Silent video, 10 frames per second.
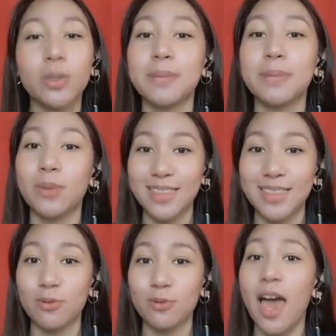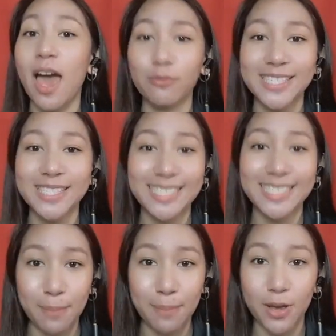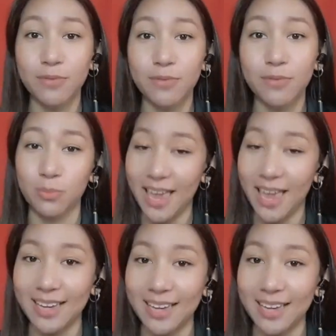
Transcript: be with you every step of the way.